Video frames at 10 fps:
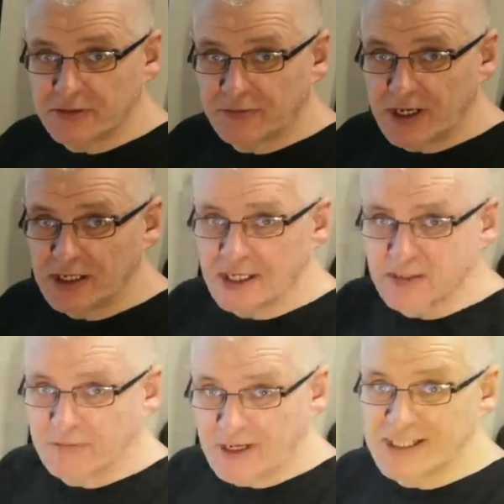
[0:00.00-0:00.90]
of the
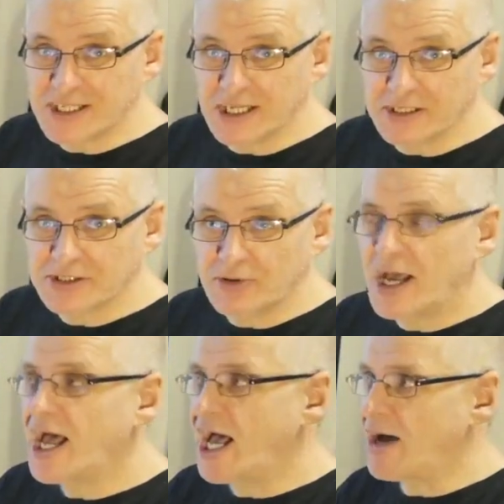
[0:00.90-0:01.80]
phrase lengths, or
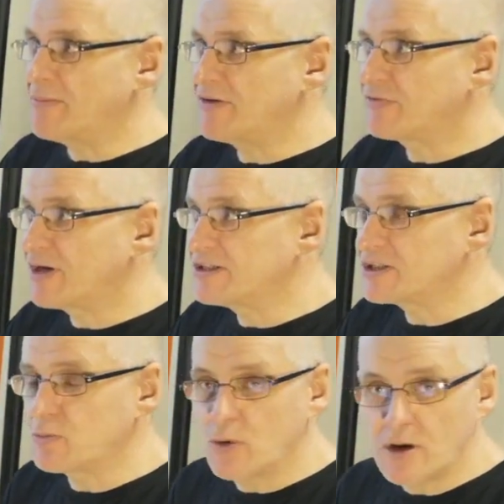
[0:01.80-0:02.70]
how many
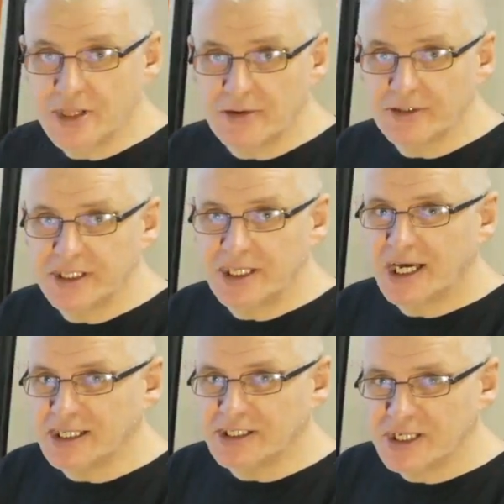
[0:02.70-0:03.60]
phrases were there in the
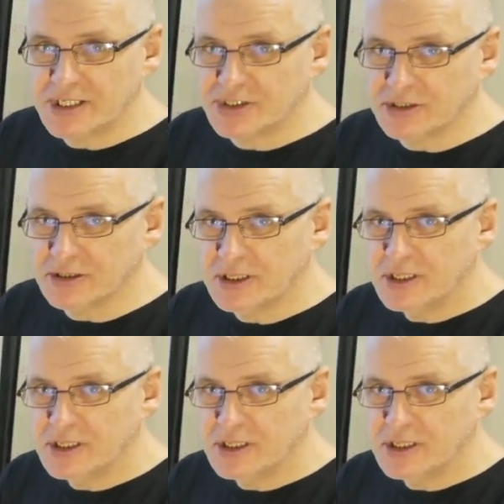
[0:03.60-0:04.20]
A section?